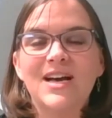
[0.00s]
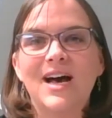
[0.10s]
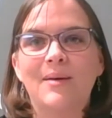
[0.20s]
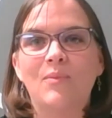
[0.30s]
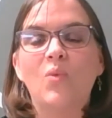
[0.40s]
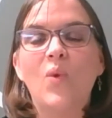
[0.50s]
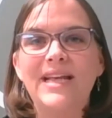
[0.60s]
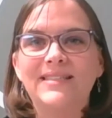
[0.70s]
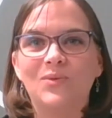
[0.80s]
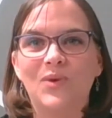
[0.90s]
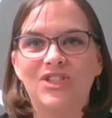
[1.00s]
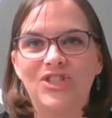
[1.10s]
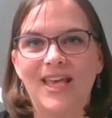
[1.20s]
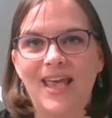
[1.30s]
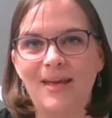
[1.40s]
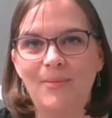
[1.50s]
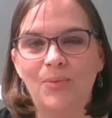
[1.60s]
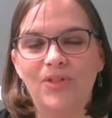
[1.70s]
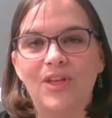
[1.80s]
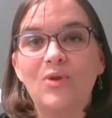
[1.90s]
um, ways in which they came up
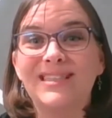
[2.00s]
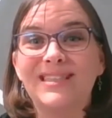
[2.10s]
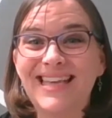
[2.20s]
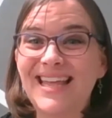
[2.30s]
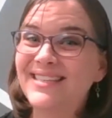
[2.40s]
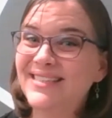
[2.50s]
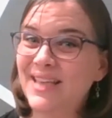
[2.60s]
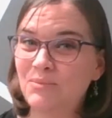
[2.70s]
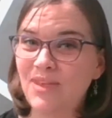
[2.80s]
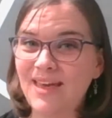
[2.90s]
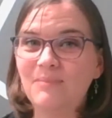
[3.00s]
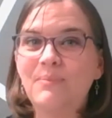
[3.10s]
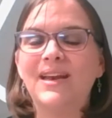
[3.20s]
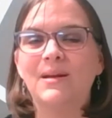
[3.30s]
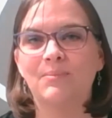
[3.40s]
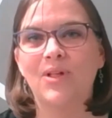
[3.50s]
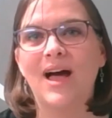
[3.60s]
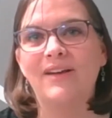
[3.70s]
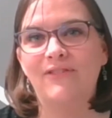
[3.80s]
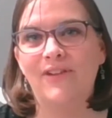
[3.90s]
with it. You could say the same thing, but
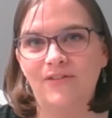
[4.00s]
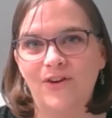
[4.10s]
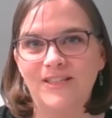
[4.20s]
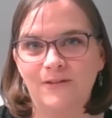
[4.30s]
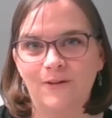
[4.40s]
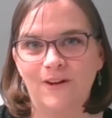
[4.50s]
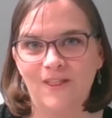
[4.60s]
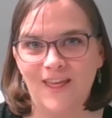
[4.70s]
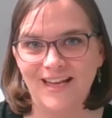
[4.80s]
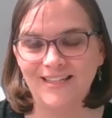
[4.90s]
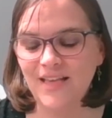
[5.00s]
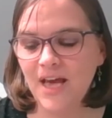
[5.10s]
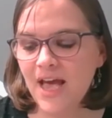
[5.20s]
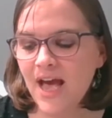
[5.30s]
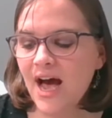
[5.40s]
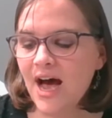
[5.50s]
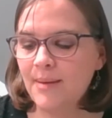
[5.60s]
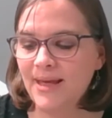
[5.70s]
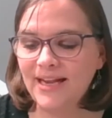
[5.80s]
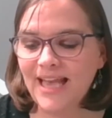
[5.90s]
imply very, very different things.
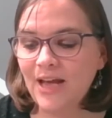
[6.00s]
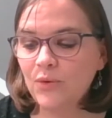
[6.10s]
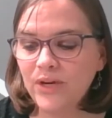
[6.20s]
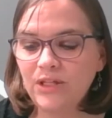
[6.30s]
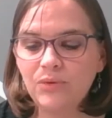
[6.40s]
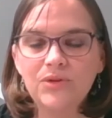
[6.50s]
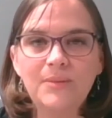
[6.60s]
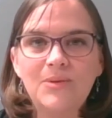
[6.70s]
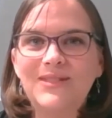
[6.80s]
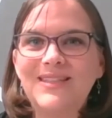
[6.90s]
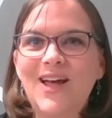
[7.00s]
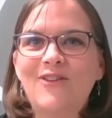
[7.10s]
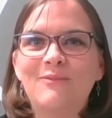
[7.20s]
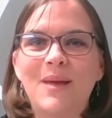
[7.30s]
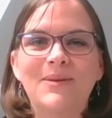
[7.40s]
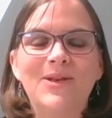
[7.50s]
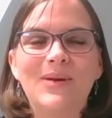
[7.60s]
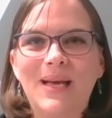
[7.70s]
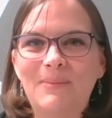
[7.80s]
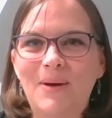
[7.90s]
Um, and again, read through them yourself. Maybe you
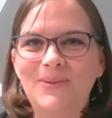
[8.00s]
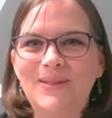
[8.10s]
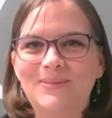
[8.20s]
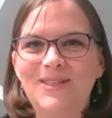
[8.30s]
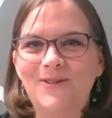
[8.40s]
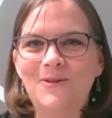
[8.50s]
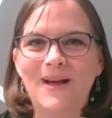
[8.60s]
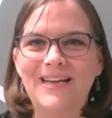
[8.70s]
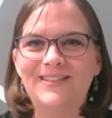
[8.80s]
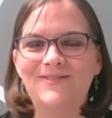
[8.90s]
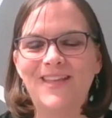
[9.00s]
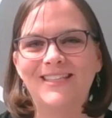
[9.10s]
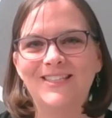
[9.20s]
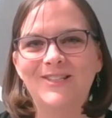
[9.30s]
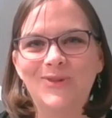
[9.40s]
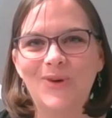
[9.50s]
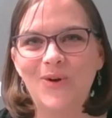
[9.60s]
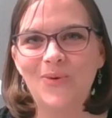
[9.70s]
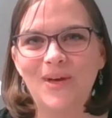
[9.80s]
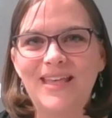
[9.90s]
can come up with some different ways if they did
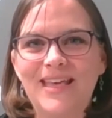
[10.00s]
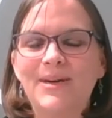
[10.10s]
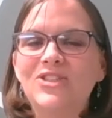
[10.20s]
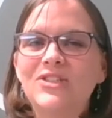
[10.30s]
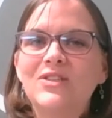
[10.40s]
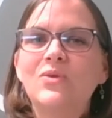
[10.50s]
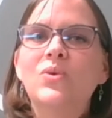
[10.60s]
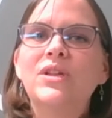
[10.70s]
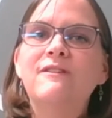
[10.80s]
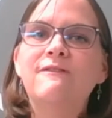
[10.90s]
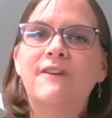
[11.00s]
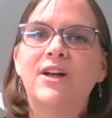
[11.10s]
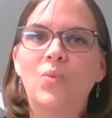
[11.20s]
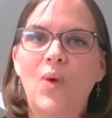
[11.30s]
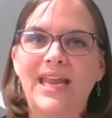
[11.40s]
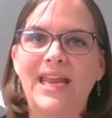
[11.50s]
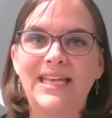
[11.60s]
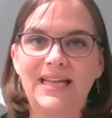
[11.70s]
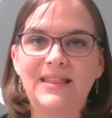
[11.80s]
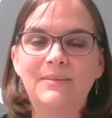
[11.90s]
struggle with it, but it's just a really fun way to
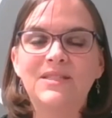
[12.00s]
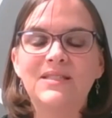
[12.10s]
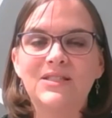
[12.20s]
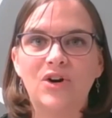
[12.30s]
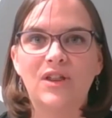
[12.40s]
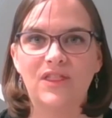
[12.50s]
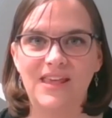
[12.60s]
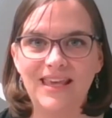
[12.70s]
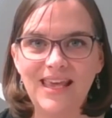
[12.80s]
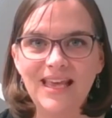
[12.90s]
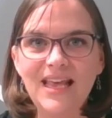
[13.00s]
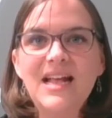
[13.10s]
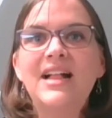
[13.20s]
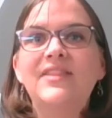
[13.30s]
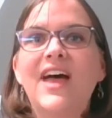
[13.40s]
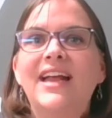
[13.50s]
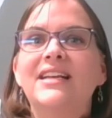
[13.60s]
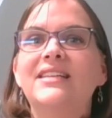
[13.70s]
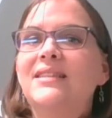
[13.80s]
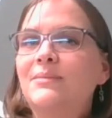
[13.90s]
get them to start thinking that
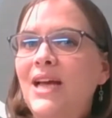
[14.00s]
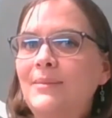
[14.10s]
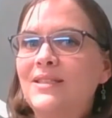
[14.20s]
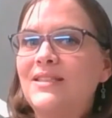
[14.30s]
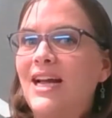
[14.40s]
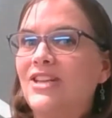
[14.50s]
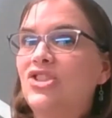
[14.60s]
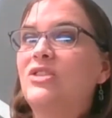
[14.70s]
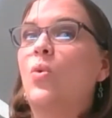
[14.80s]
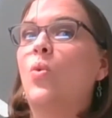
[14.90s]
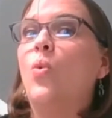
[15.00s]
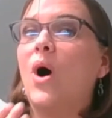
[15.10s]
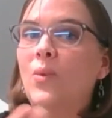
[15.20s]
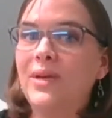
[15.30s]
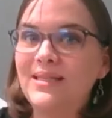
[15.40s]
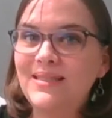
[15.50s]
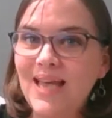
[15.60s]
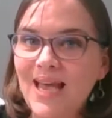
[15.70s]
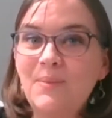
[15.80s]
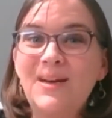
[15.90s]
sometimes it's not just what we
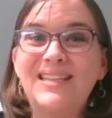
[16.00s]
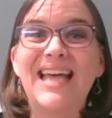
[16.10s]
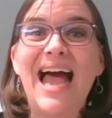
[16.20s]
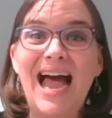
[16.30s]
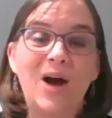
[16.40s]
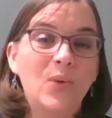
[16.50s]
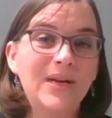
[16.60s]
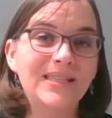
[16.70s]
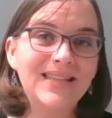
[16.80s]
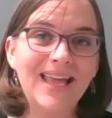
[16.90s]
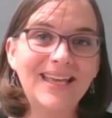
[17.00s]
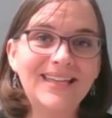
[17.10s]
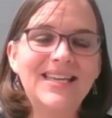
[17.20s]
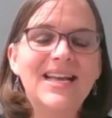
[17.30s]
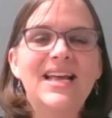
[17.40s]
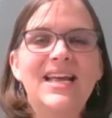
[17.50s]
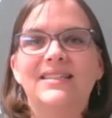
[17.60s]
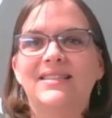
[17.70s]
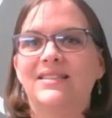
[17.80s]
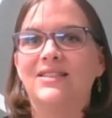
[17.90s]
say, but it's how we say it,
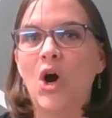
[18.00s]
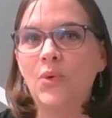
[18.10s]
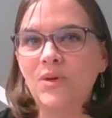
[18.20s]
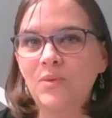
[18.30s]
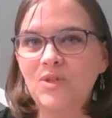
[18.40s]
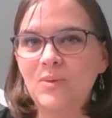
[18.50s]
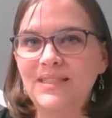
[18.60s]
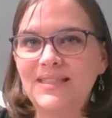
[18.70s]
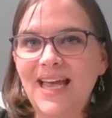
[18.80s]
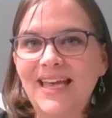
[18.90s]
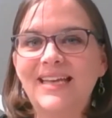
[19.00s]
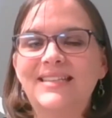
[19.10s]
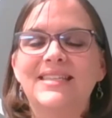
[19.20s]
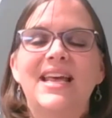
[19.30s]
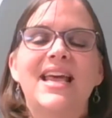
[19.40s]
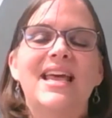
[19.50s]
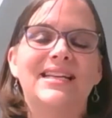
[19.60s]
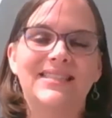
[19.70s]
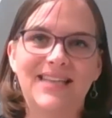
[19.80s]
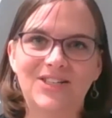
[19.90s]
it's the tone in which we say it,
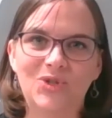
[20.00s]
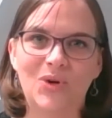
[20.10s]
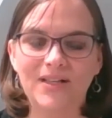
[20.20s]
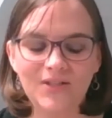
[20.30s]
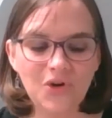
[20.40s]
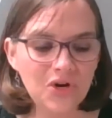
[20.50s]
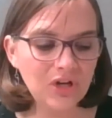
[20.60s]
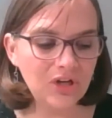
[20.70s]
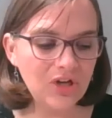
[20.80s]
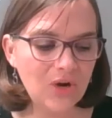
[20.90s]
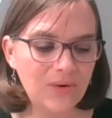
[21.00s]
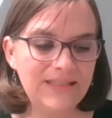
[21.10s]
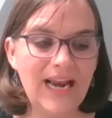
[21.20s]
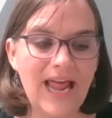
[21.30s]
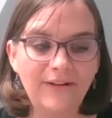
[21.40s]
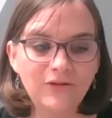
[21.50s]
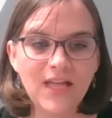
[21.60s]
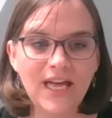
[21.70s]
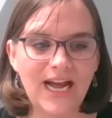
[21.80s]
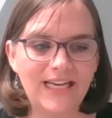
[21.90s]
etc. So you're going to notice that after
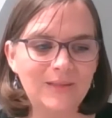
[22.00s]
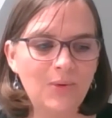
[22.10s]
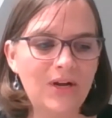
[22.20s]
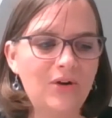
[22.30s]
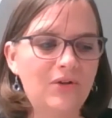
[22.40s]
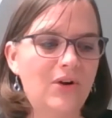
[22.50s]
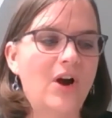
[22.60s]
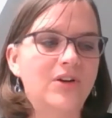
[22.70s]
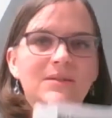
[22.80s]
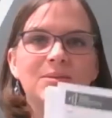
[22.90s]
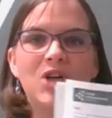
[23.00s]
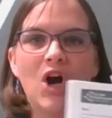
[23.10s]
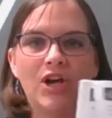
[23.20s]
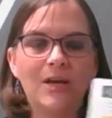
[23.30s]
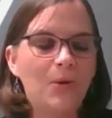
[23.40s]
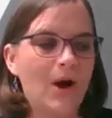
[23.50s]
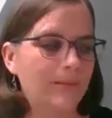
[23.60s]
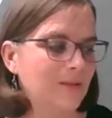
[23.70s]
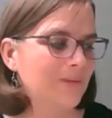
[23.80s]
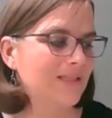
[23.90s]
that icebreaker, there are some talking
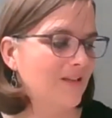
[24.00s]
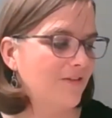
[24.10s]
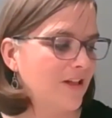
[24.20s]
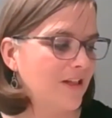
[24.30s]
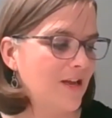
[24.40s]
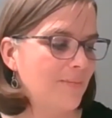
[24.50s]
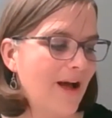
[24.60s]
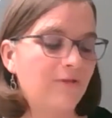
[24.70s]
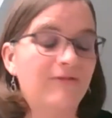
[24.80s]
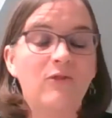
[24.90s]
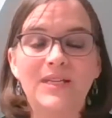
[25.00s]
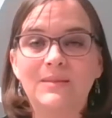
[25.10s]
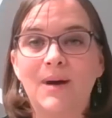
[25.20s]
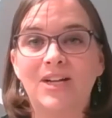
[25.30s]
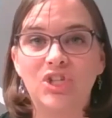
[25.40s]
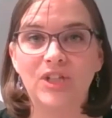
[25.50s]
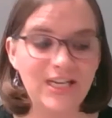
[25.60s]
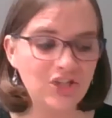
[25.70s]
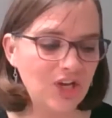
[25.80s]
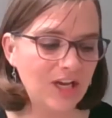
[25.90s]
prompts specifically about voice
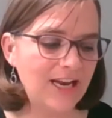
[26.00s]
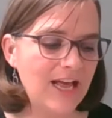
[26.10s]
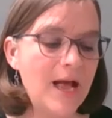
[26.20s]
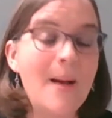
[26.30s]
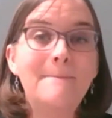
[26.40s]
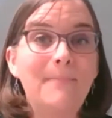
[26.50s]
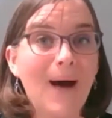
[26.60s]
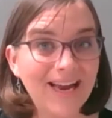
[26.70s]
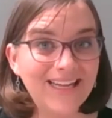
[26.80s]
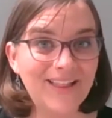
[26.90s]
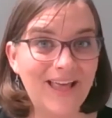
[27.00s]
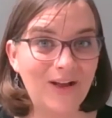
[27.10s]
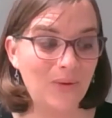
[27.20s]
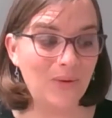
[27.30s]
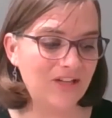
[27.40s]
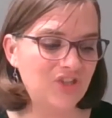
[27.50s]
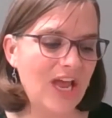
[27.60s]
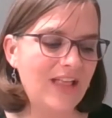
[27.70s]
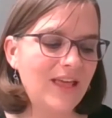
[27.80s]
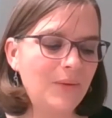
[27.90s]
modulation, body language,
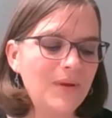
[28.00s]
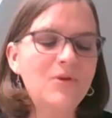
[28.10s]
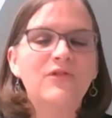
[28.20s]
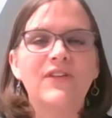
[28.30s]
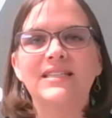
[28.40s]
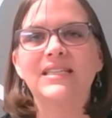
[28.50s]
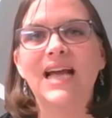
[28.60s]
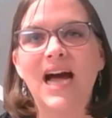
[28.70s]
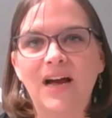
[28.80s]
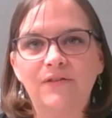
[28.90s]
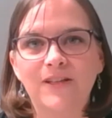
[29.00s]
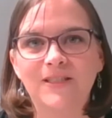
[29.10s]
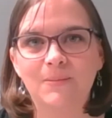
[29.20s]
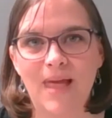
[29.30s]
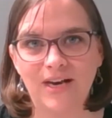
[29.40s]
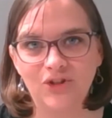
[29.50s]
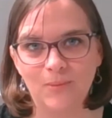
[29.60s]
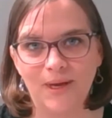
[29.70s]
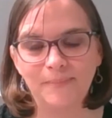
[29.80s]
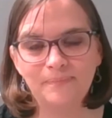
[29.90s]
and then we move into conflict
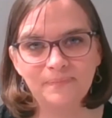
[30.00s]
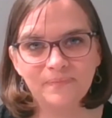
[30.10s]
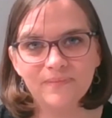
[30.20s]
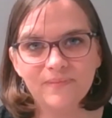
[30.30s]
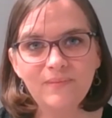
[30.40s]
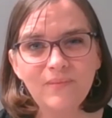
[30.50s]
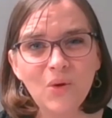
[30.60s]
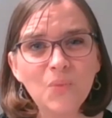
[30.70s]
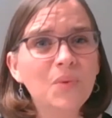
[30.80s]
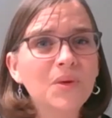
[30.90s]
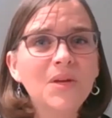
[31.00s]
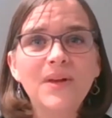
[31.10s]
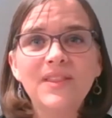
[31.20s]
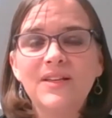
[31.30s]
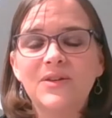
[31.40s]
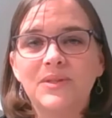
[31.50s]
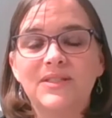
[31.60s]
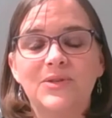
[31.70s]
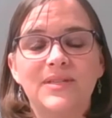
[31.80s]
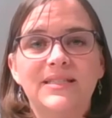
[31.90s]
management we really want the
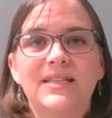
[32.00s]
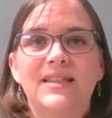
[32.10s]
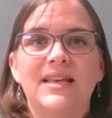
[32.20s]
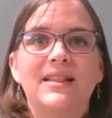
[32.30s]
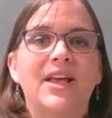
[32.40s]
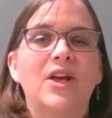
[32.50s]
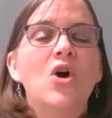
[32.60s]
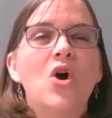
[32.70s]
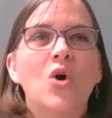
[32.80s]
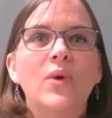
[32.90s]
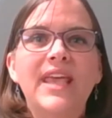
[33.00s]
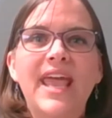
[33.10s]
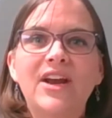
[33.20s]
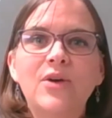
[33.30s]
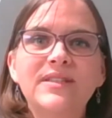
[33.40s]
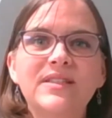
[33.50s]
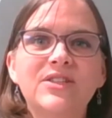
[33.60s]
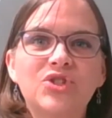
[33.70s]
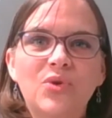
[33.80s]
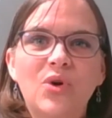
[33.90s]
students to think like we can't always
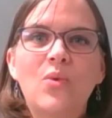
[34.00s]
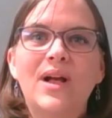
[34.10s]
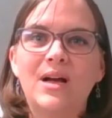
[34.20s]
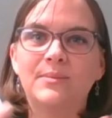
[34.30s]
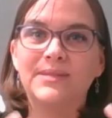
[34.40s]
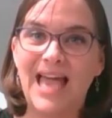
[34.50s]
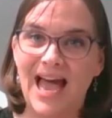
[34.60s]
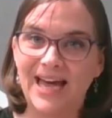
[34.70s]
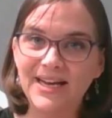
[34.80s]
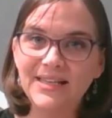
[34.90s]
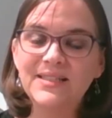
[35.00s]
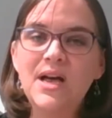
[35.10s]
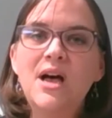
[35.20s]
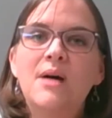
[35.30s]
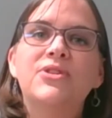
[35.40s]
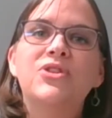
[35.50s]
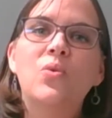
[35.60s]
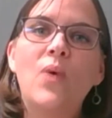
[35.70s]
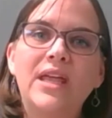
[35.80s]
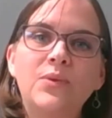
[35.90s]
control what comes at us but the
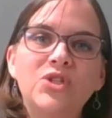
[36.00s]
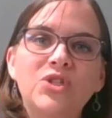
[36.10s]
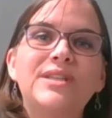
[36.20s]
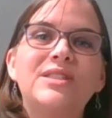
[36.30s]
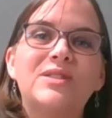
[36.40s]
way in which we